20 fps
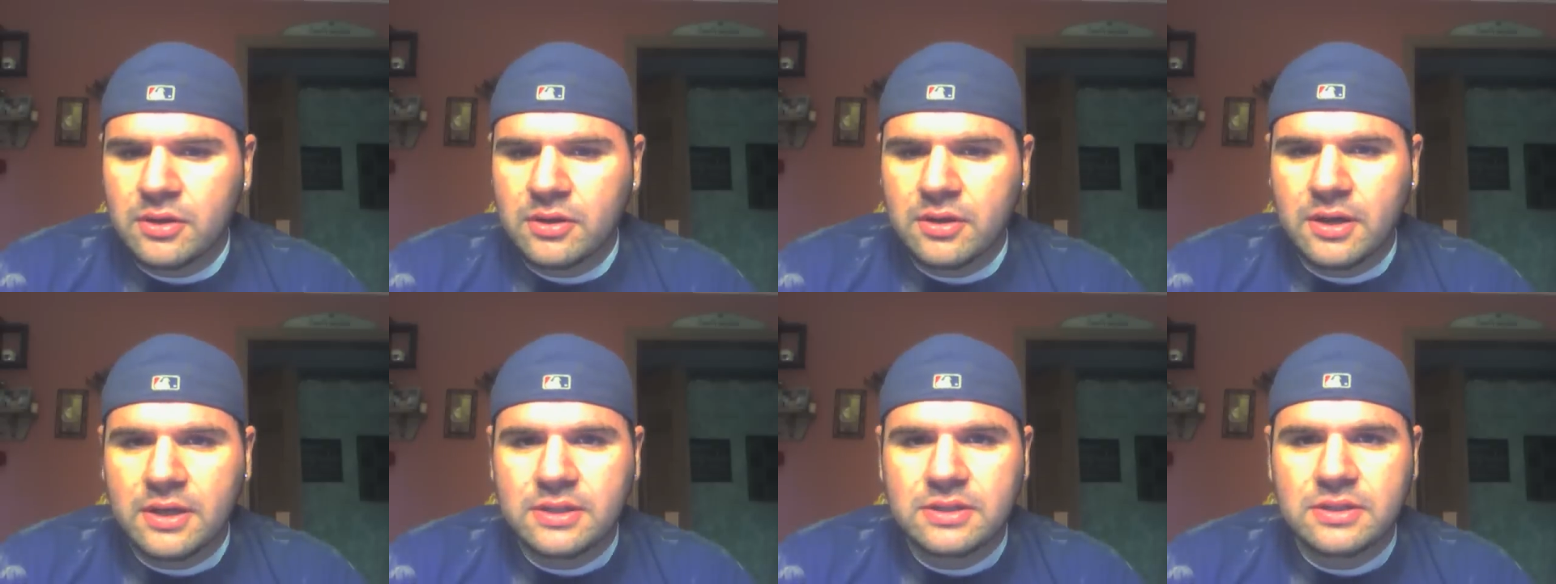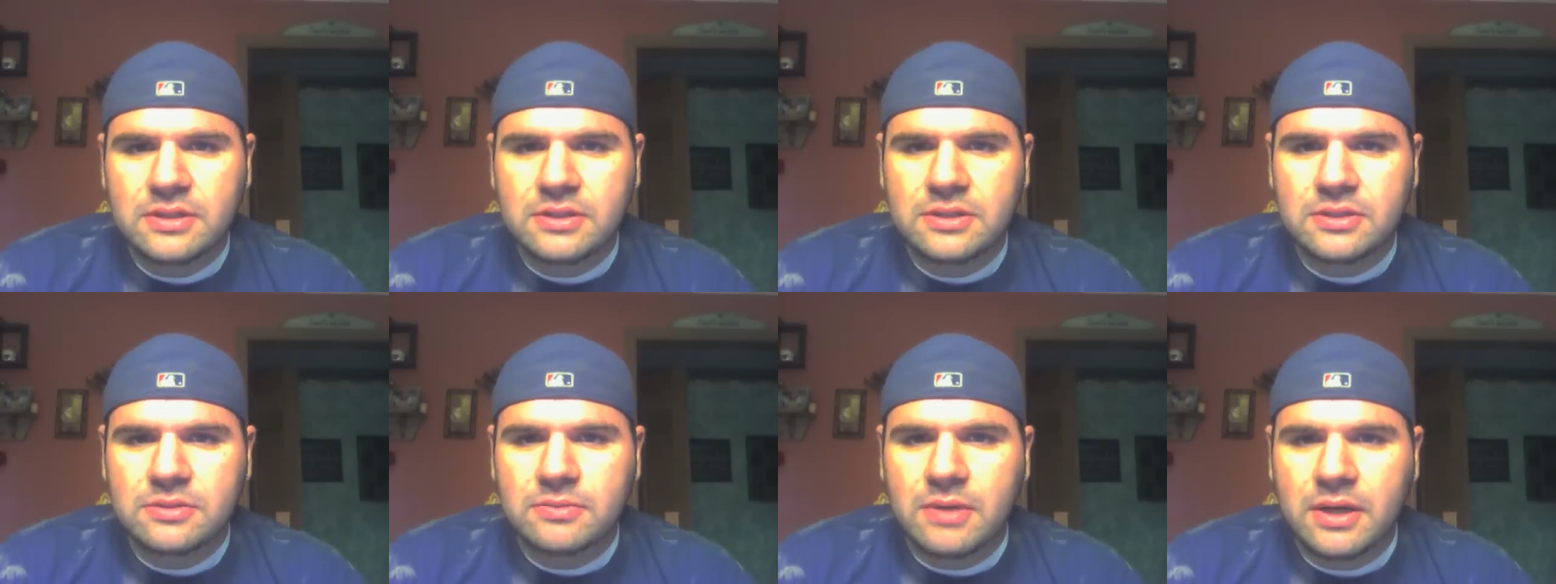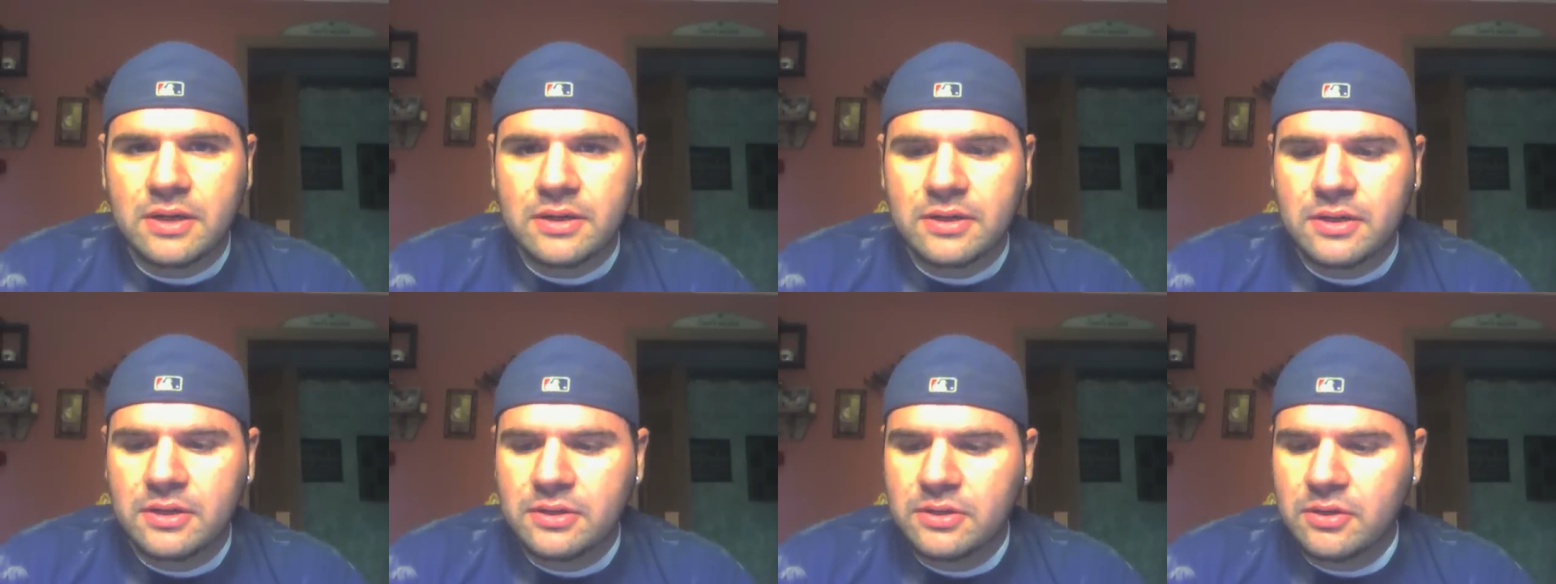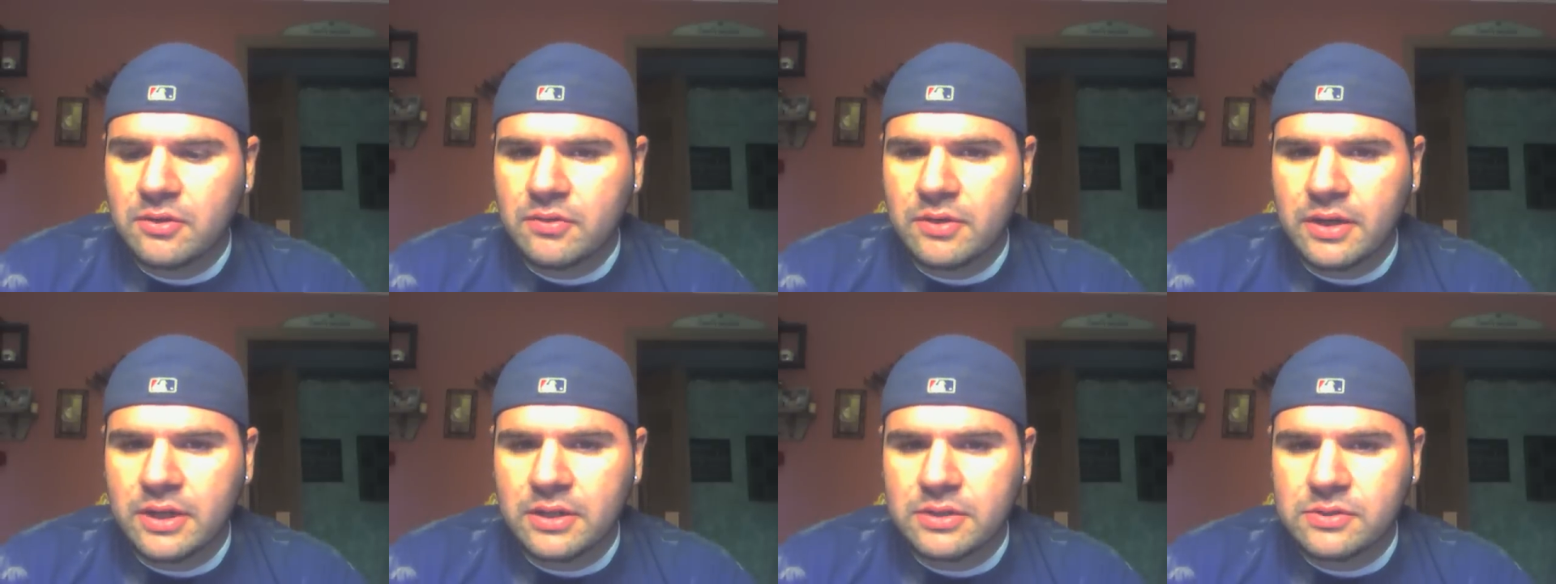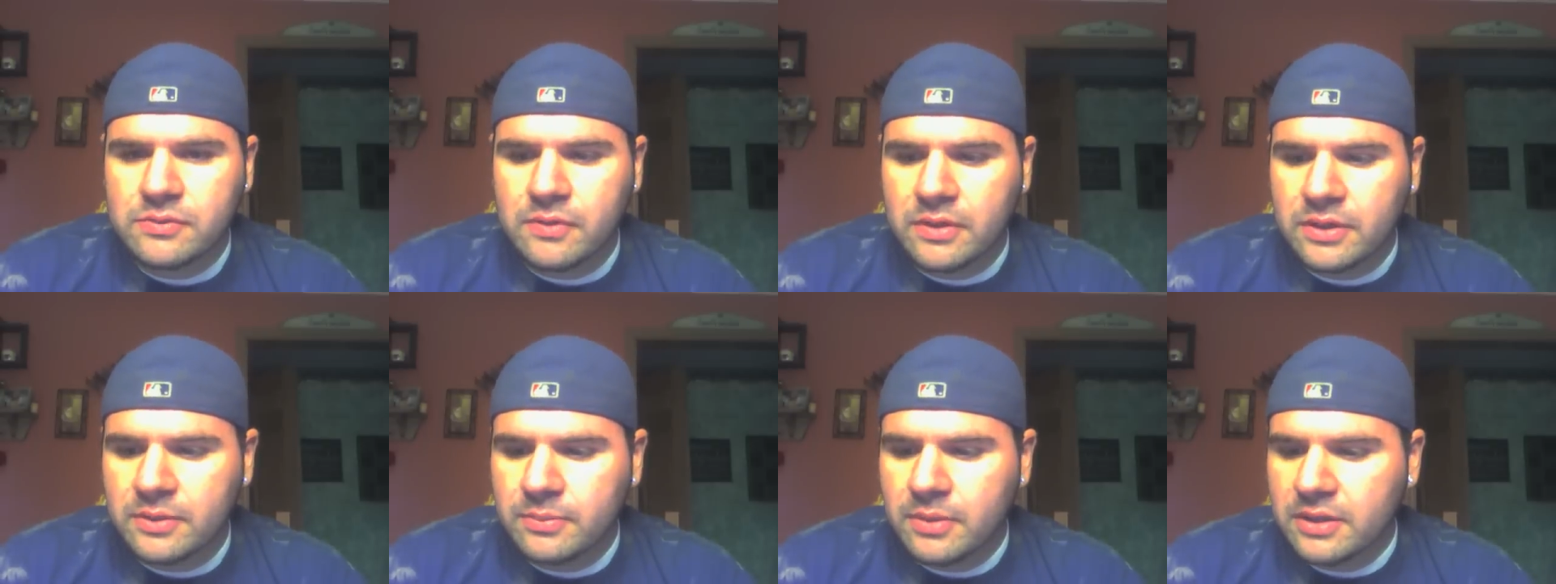unless he just wanted to donate
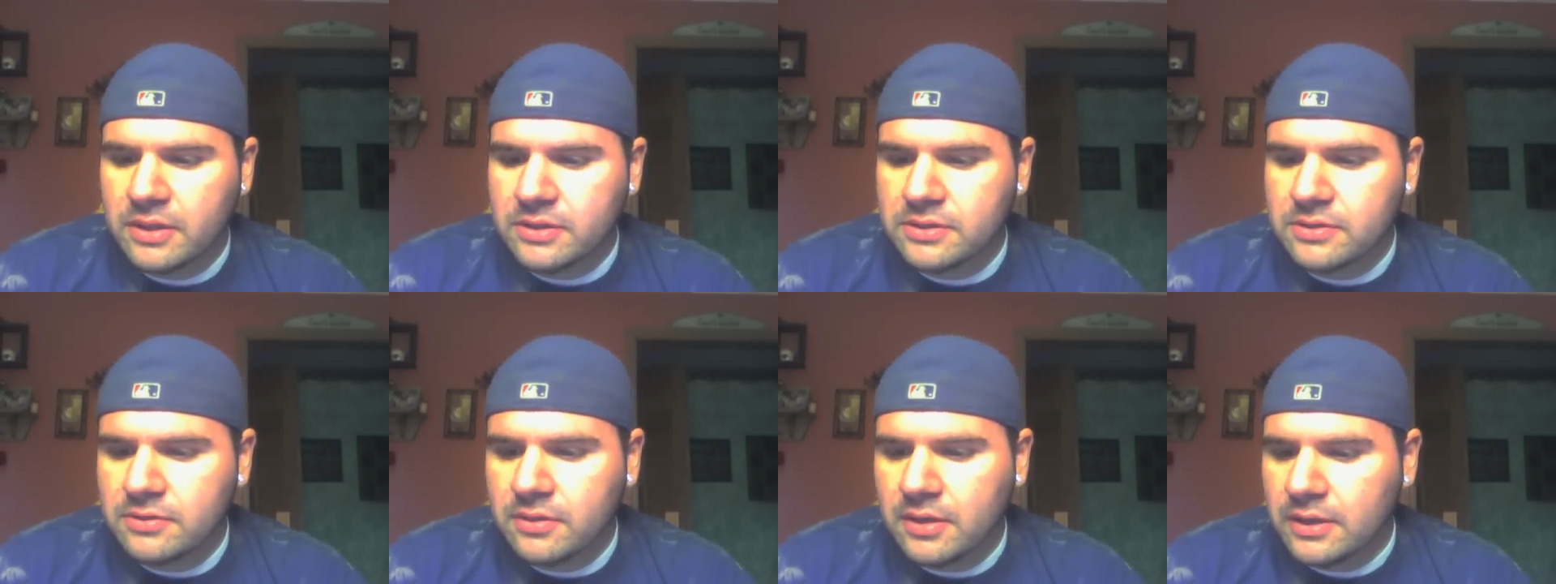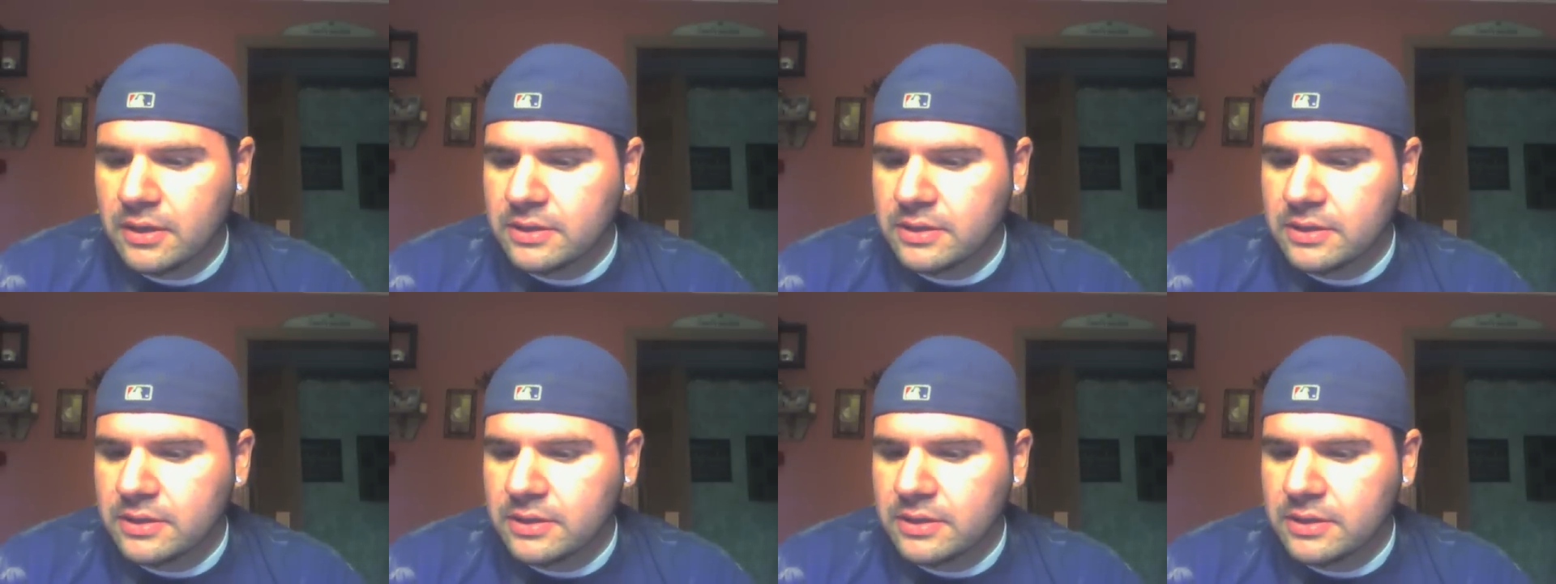20 bucks to